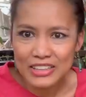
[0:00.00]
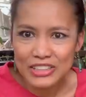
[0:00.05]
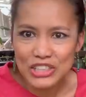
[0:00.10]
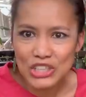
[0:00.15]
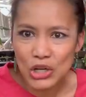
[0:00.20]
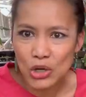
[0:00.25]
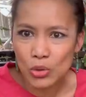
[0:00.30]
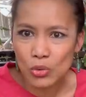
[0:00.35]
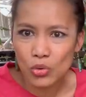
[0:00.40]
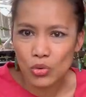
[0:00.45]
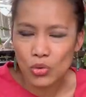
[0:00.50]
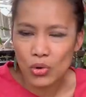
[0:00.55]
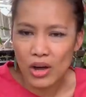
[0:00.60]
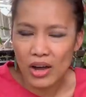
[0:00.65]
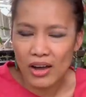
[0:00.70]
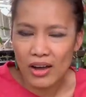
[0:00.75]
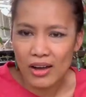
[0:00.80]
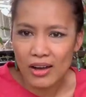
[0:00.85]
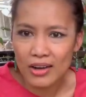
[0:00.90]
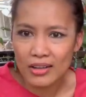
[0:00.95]
So
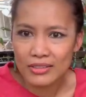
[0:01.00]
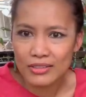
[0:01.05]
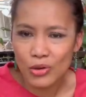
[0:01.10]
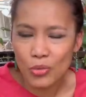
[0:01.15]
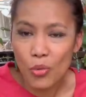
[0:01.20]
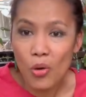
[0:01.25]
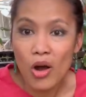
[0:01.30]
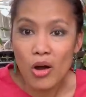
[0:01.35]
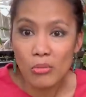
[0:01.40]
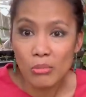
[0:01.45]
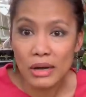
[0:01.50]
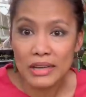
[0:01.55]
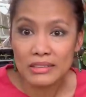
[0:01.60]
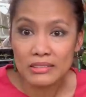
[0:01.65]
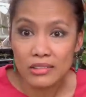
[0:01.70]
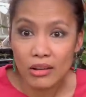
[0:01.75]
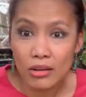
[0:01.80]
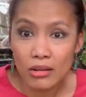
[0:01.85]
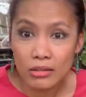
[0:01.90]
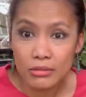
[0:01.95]
uh, the woman
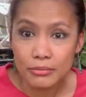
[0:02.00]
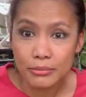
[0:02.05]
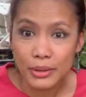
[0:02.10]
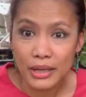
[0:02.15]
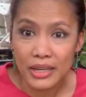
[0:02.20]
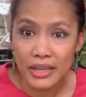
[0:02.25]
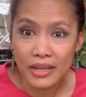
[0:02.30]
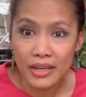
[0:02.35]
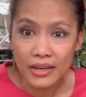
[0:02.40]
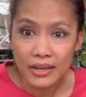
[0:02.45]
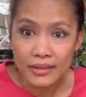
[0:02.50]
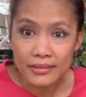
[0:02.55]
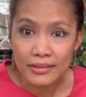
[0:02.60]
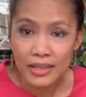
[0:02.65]
told me